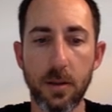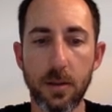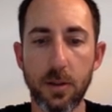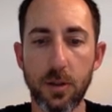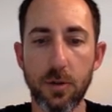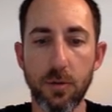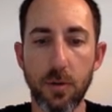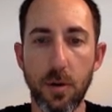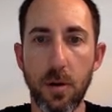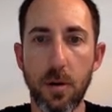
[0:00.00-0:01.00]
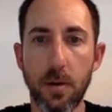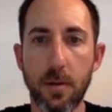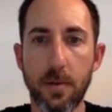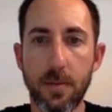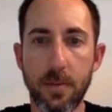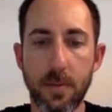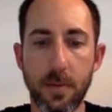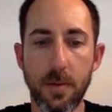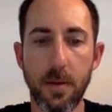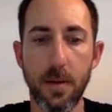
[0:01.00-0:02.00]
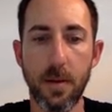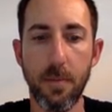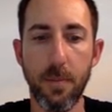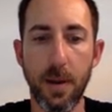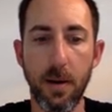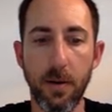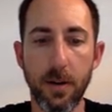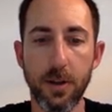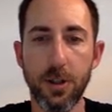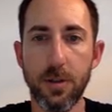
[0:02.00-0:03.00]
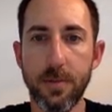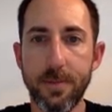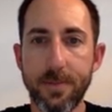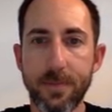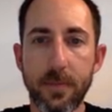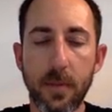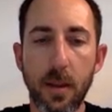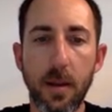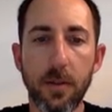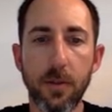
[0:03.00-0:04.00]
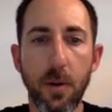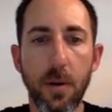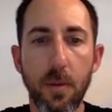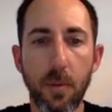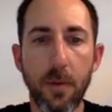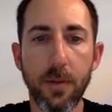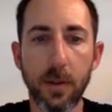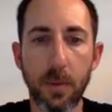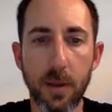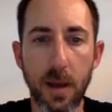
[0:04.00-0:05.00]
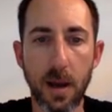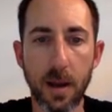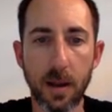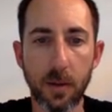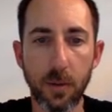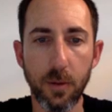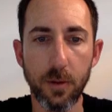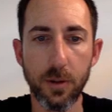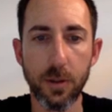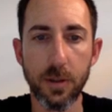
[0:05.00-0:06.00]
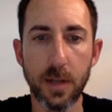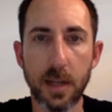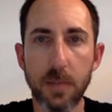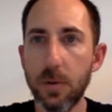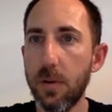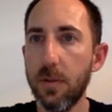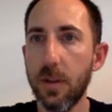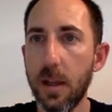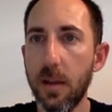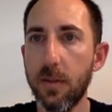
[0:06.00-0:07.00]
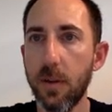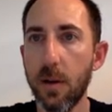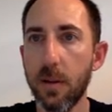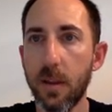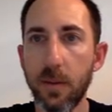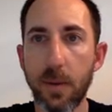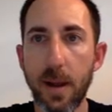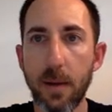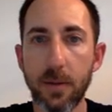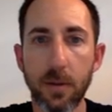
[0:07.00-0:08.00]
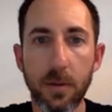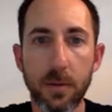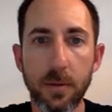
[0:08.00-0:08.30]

Strong bearish. So obviously we can't include Tuesdays because it is only 3 hours old,